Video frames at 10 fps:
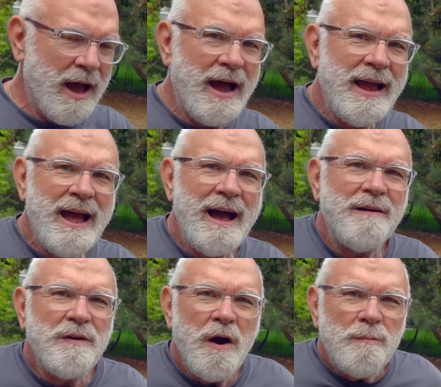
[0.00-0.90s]
I
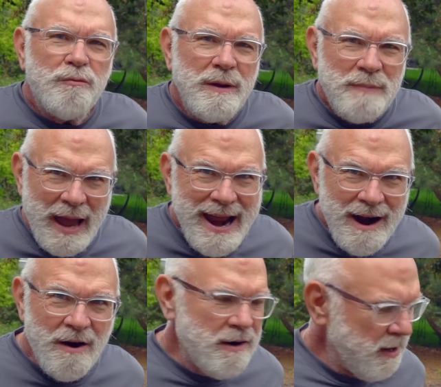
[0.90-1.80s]
have
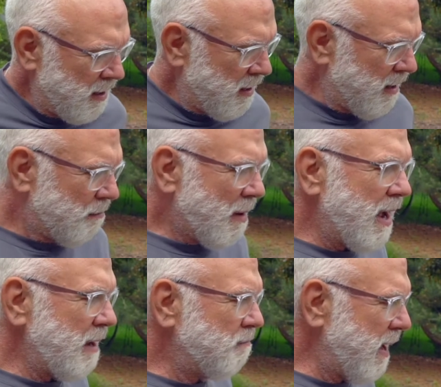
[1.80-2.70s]
prepared
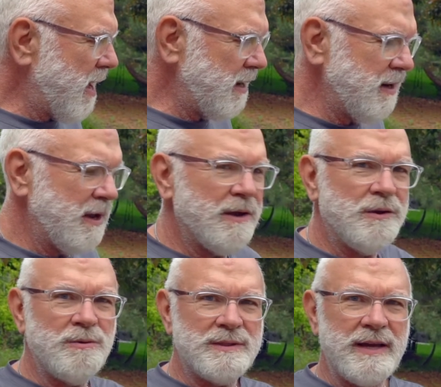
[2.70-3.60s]
my bed
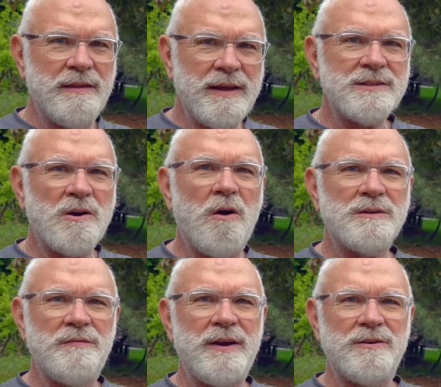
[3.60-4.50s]
using this
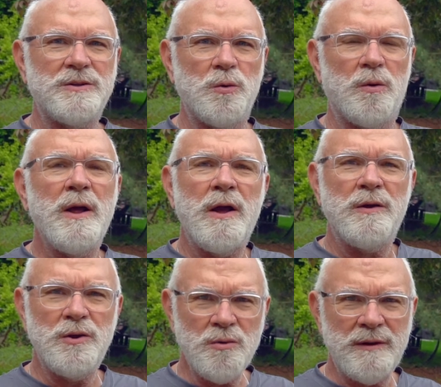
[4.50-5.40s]
cultivator tool.
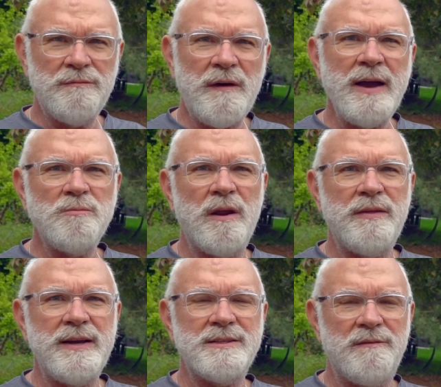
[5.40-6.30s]
You can find one of
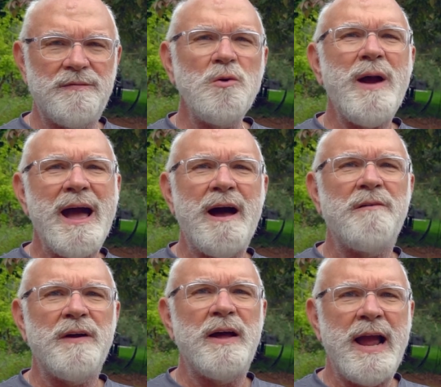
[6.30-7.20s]
these if you
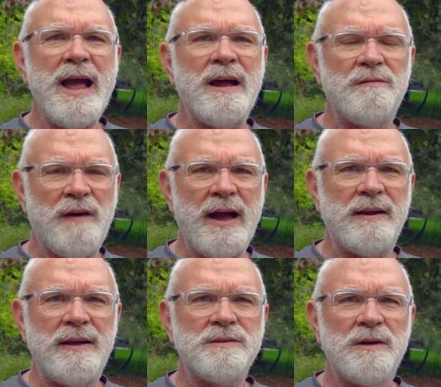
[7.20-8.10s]
have an Aunt
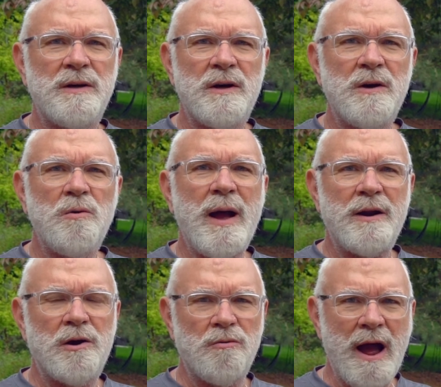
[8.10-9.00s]
Violet who had
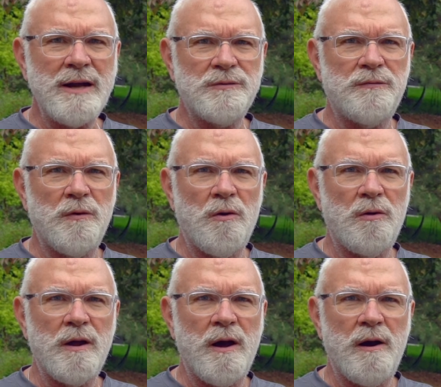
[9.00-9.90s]
a garage
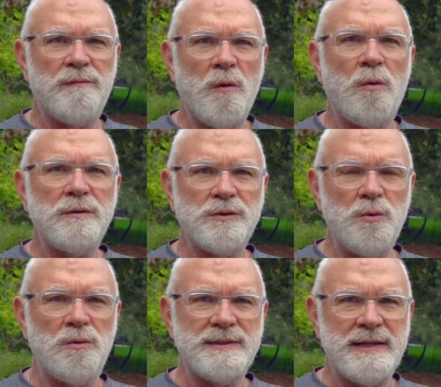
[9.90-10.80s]
full of old
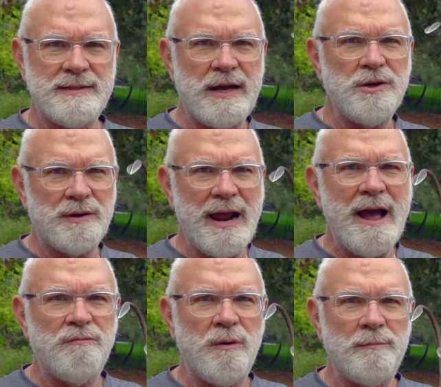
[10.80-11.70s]
tools and said you could
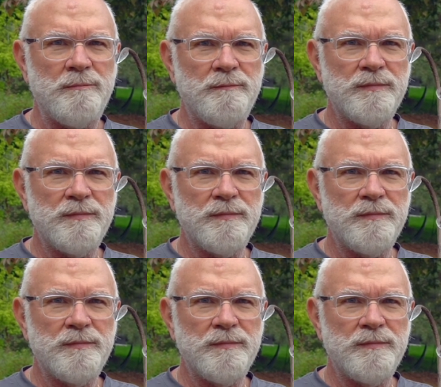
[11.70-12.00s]
have one.